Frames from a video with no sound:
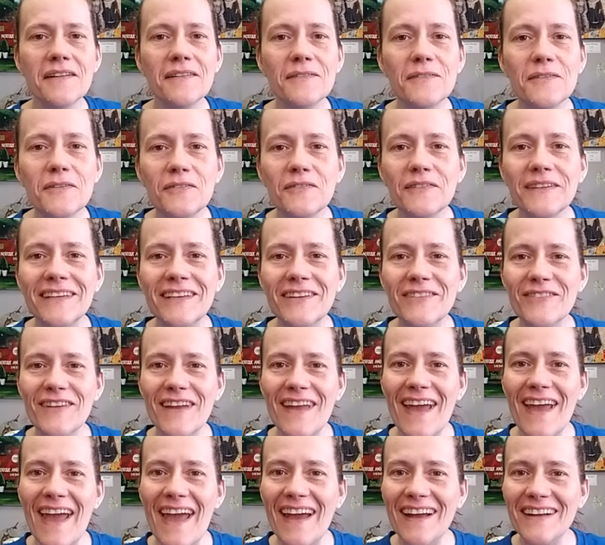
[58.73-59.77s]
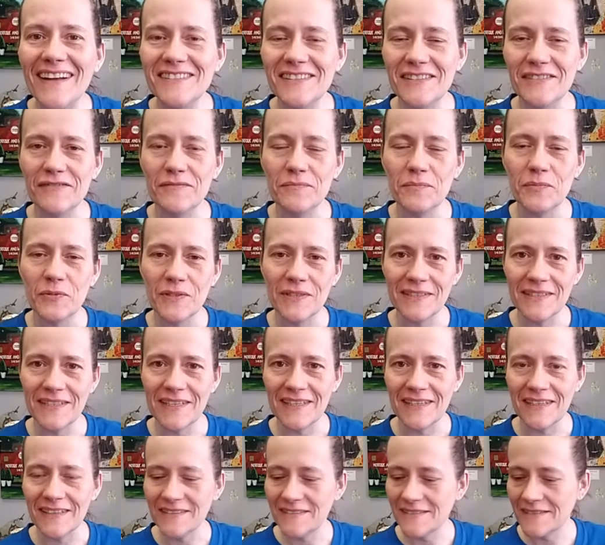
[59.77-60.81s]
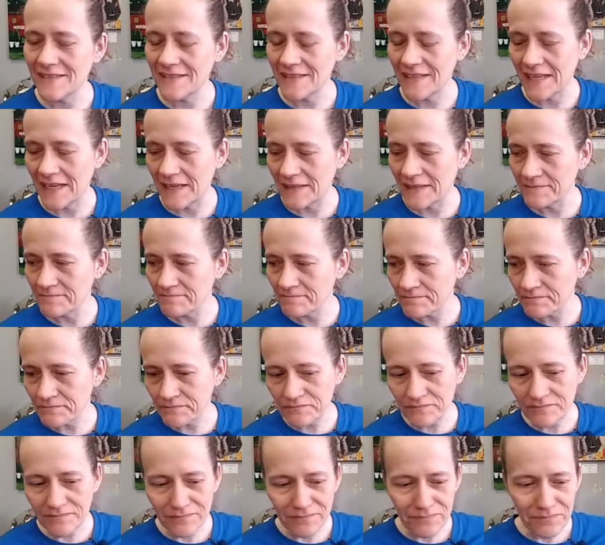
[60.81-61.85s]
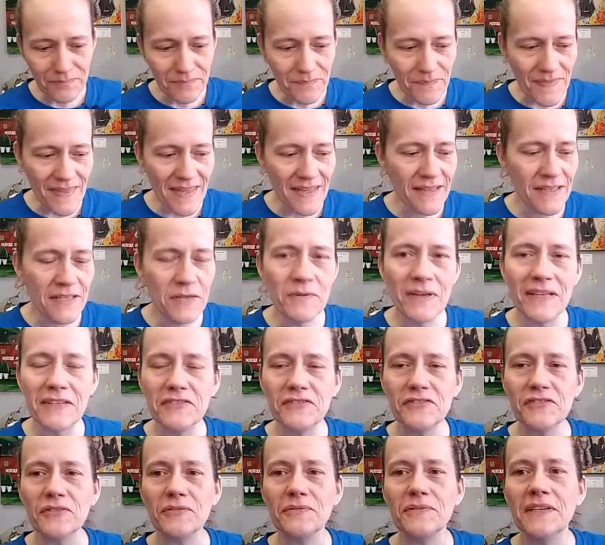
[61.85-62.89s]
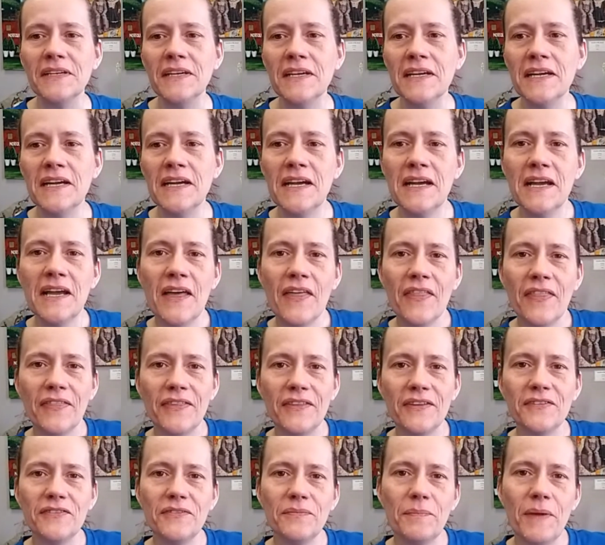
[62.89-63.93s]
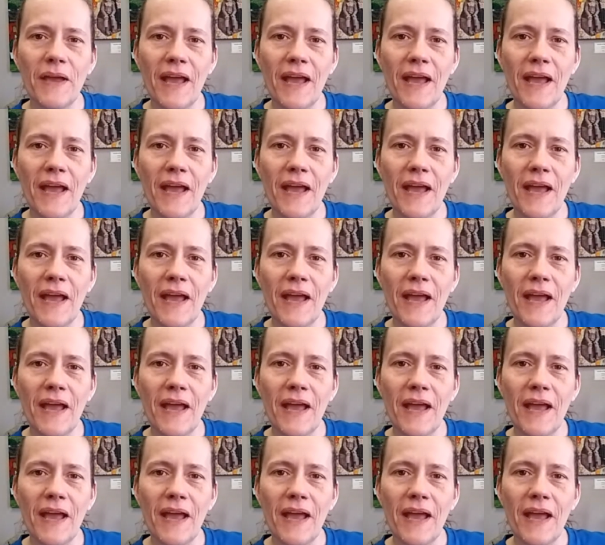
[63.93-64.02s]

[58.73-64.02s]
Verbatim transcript: little interactive broadcast today. Anyway, so this